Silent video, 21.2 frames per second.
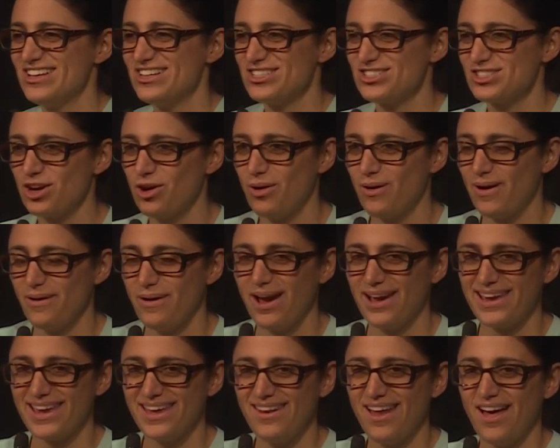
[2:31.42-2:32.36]
So
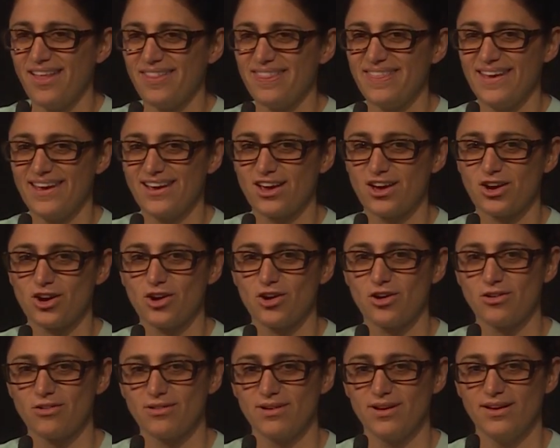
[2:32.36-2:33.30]
I cannot thank
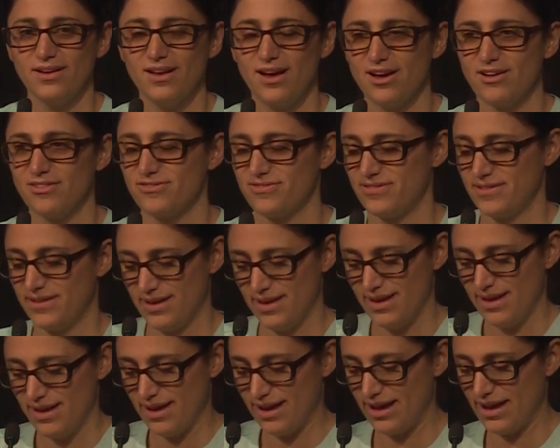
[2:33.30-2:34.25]
Kurt enough
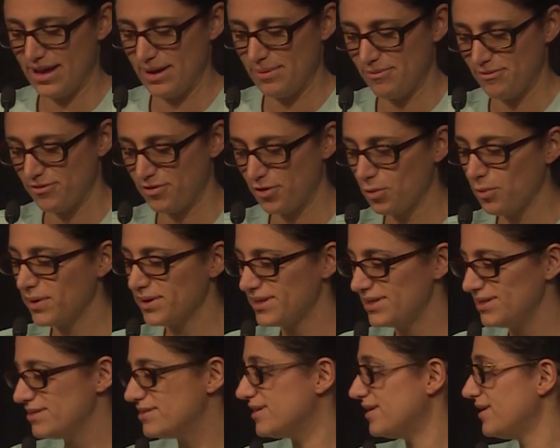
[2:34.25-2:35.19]
for what
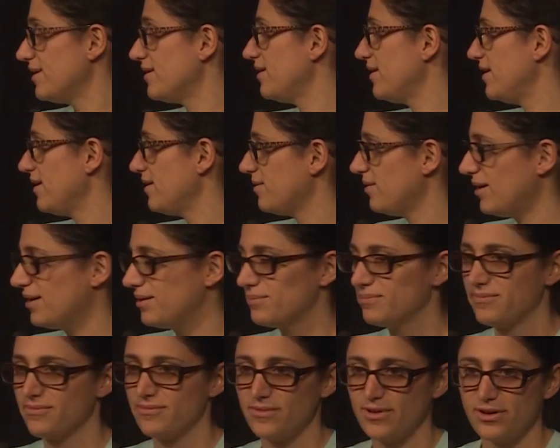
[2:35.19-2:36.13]
he did
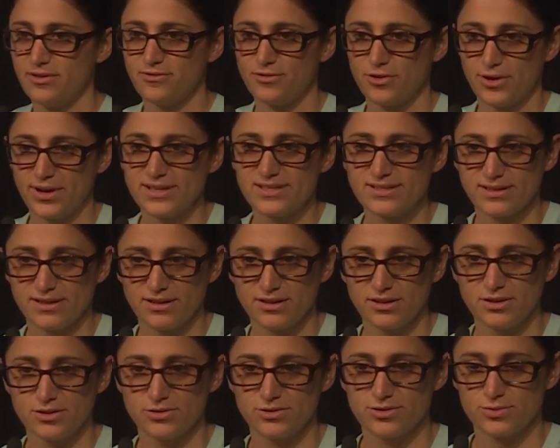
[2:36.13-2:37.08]
and for
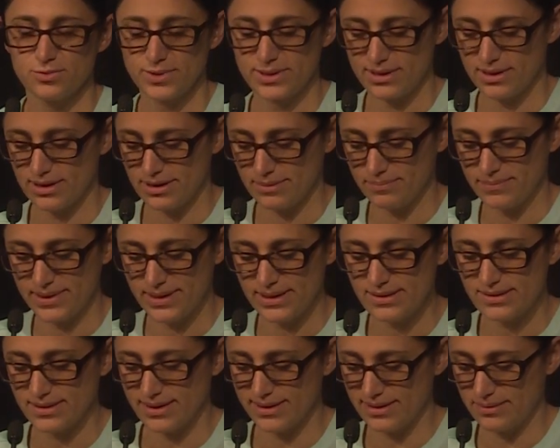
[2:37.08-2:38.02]
ACLU's
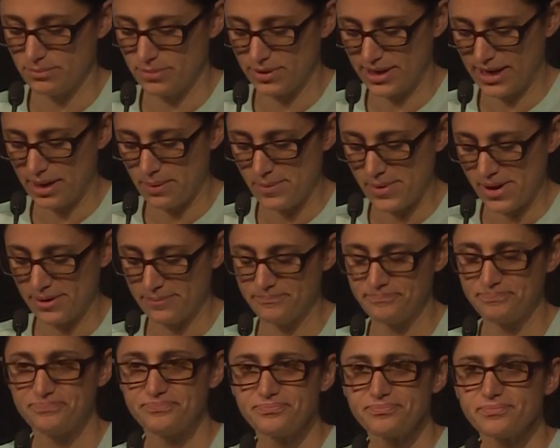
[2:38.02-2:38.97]
insight in bringing him
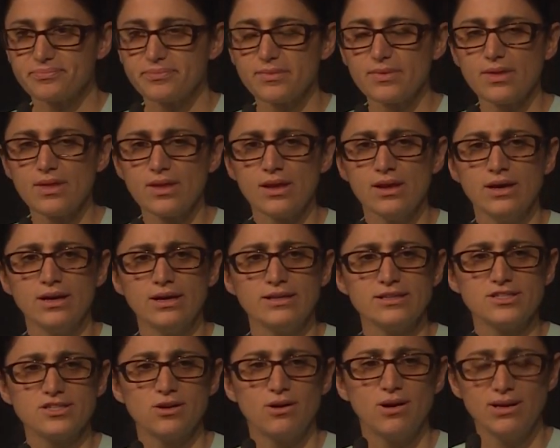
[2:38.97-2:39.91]

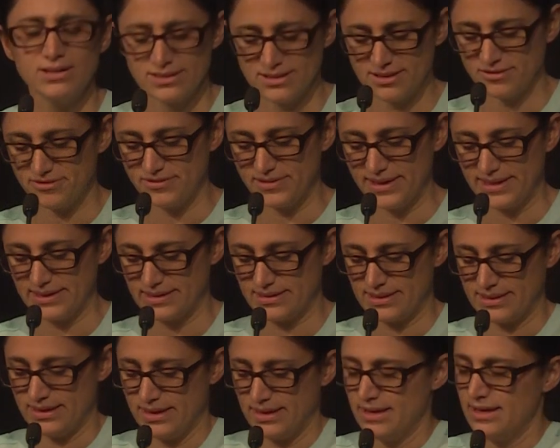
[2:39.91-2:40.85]
on. So on to
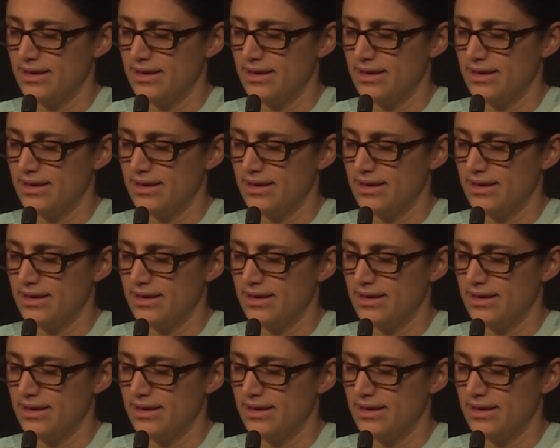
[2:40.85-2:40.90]
Flint.